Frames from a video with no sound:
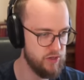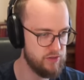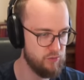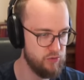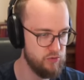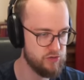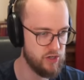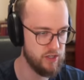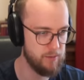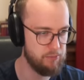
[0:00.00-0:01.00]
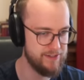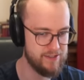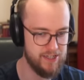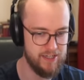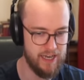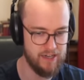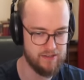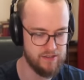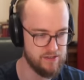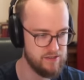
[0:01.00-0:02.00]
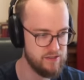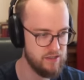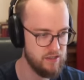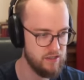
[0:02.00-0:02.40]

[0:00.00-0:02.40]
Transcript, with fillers: with the rune, so I can get plus 10 axes.